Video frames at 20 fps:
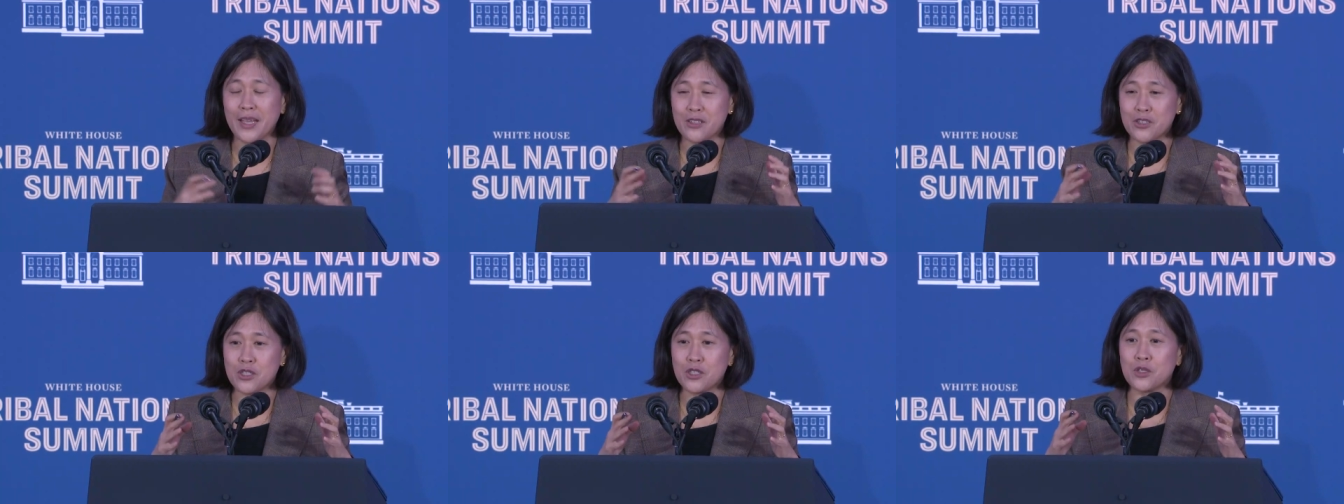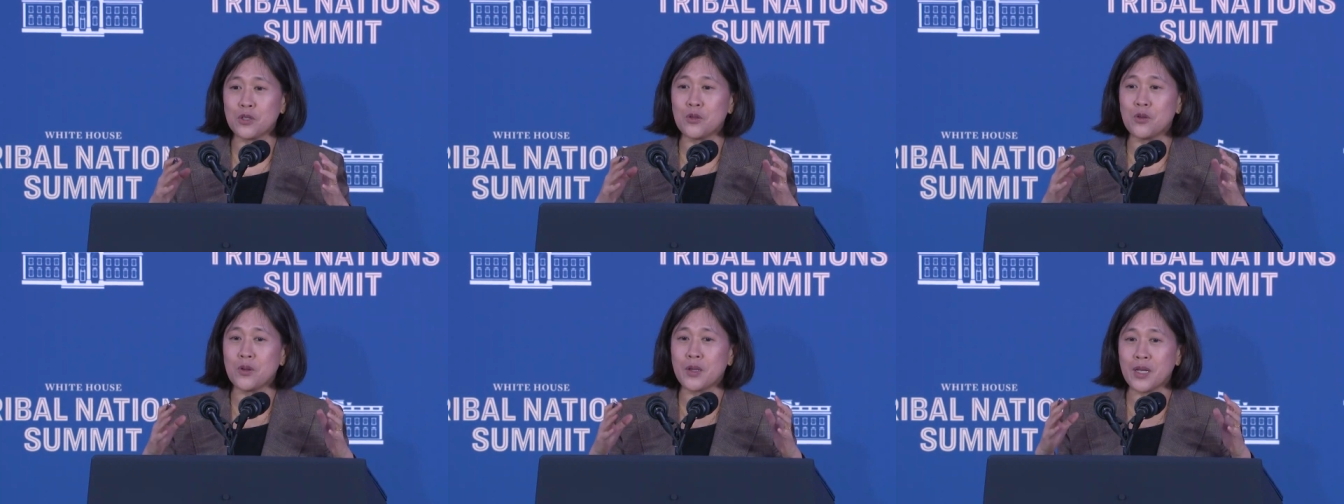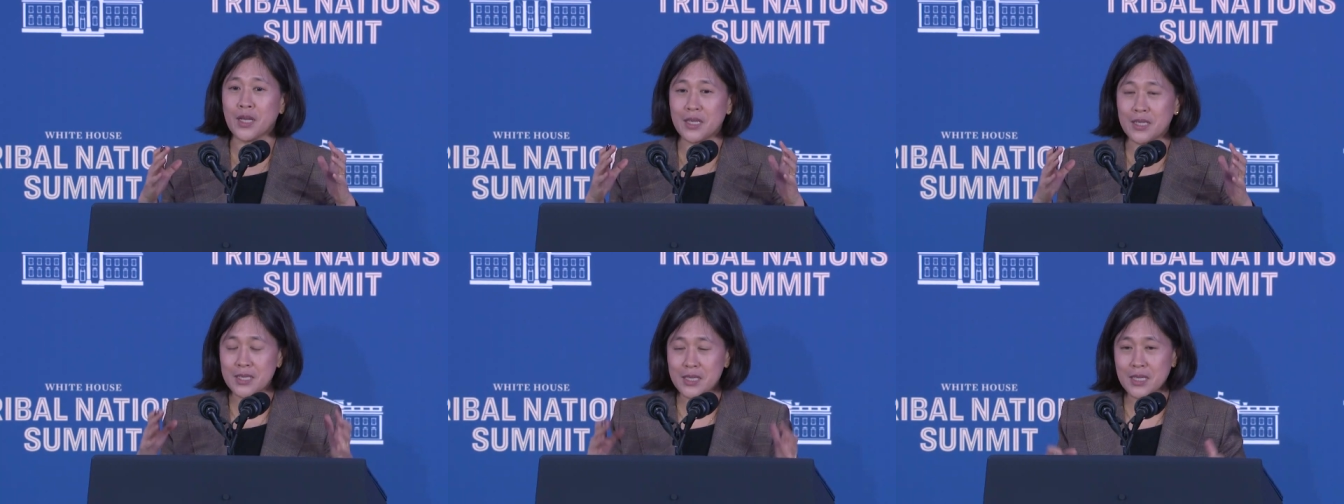and
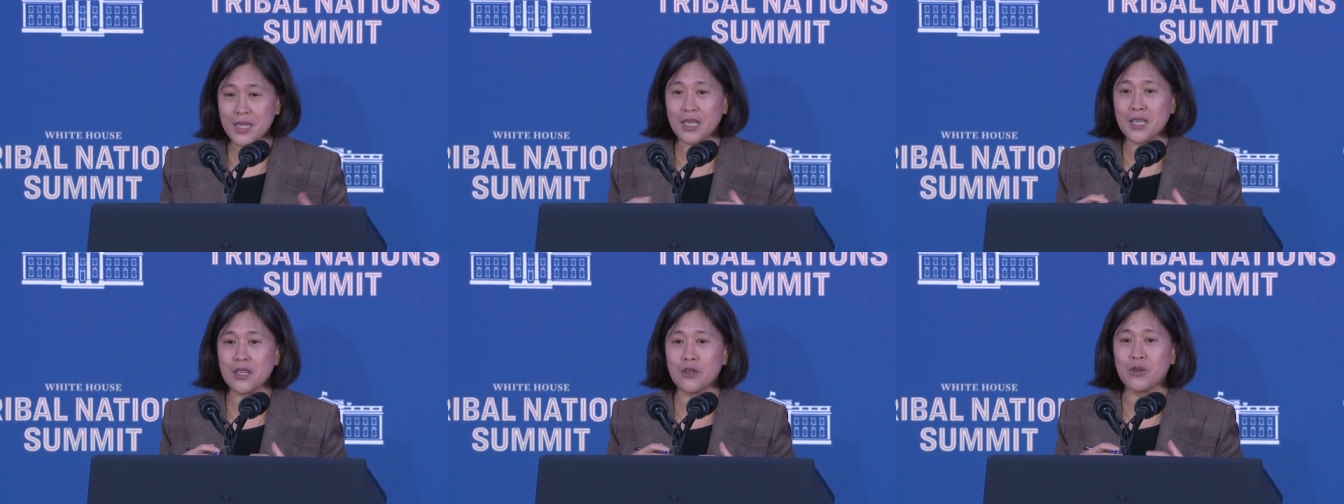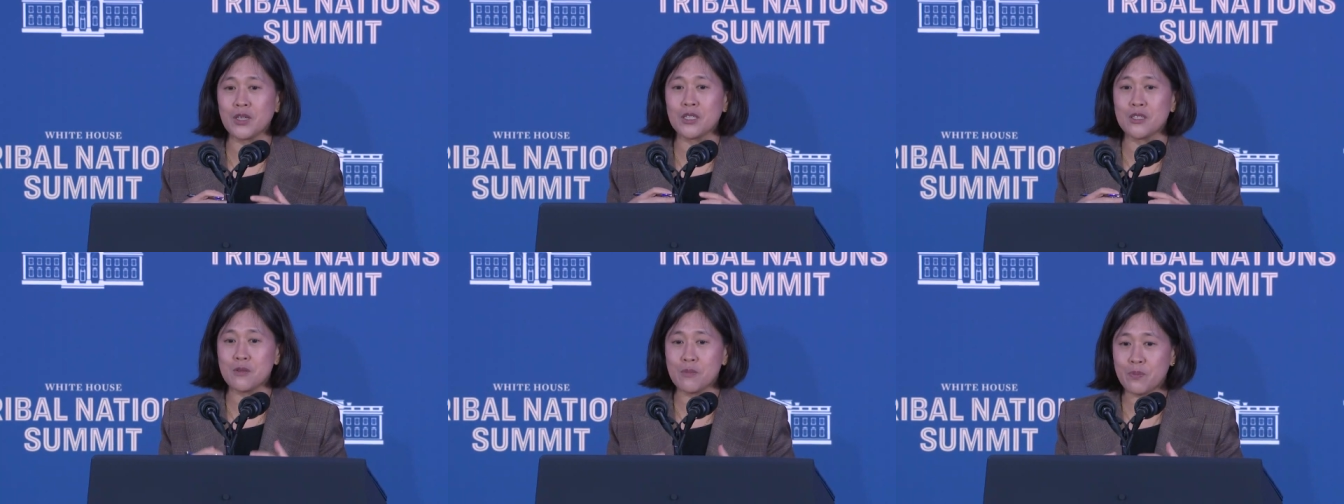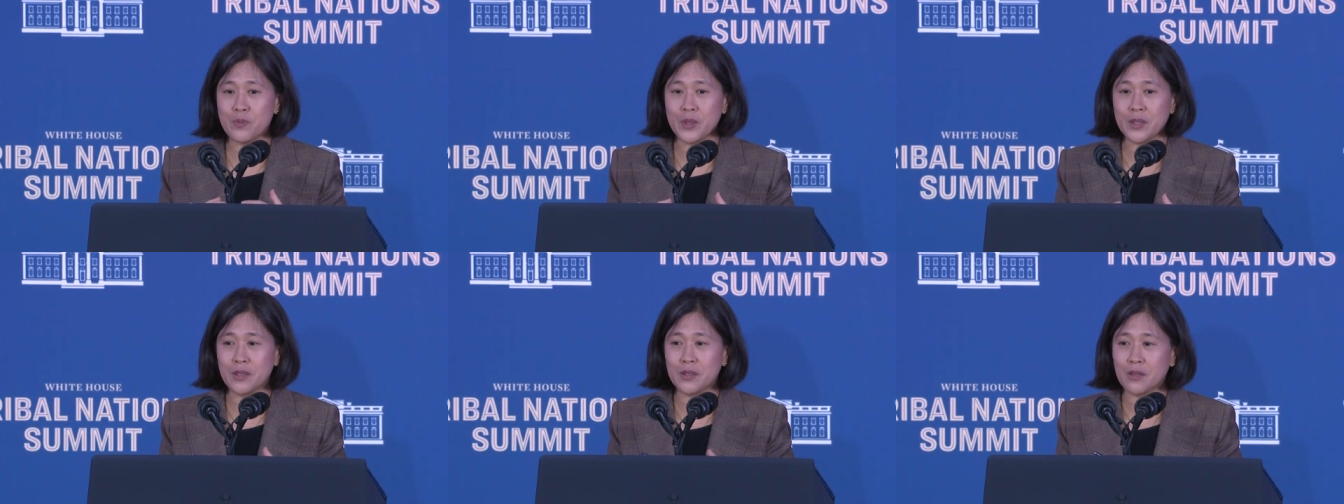to continuing
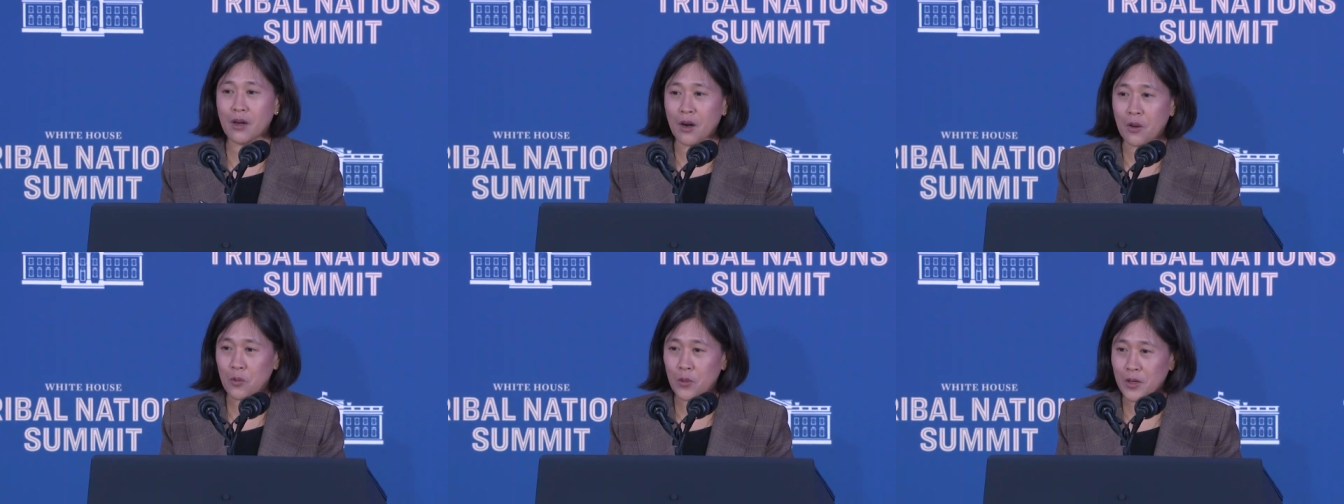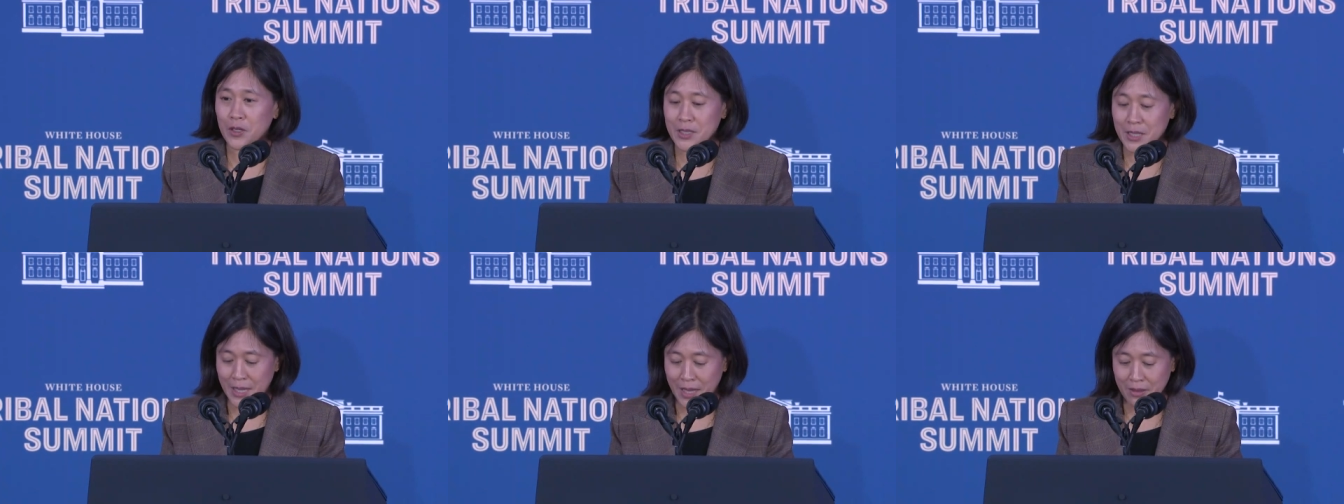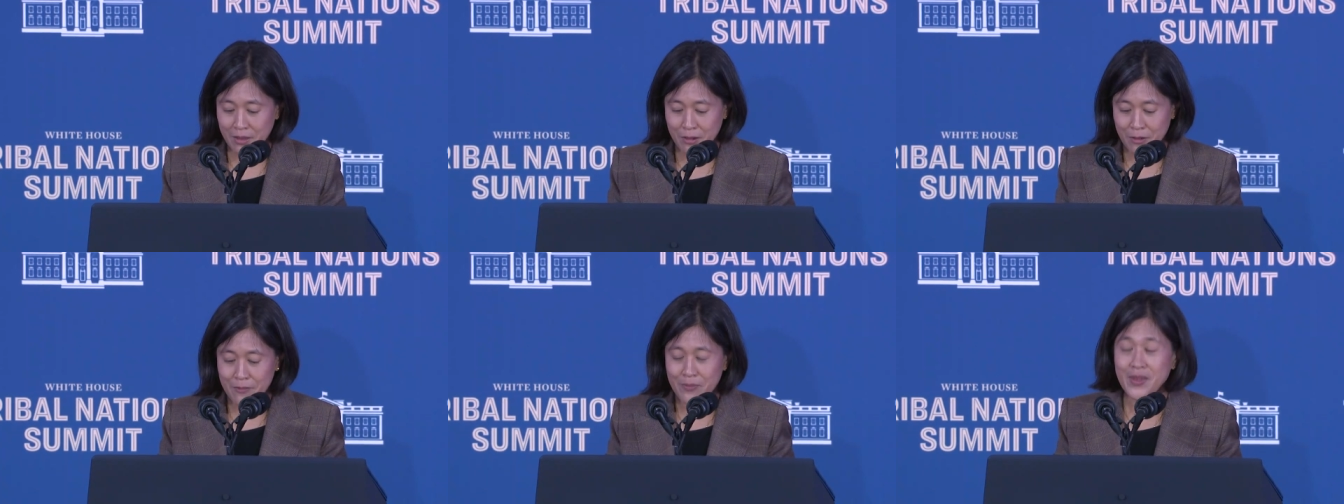to build our work
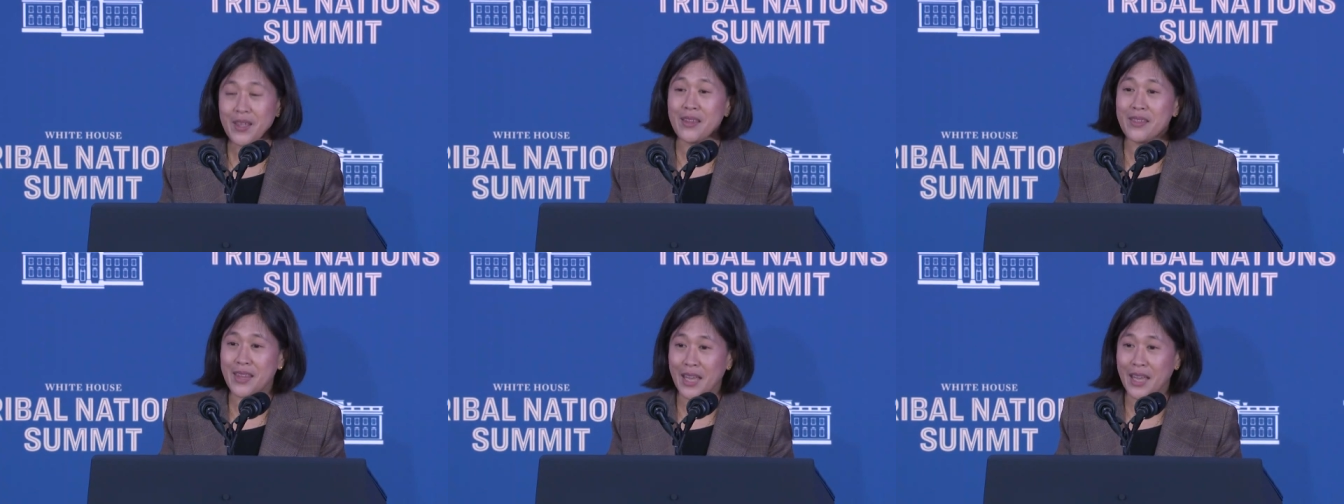together.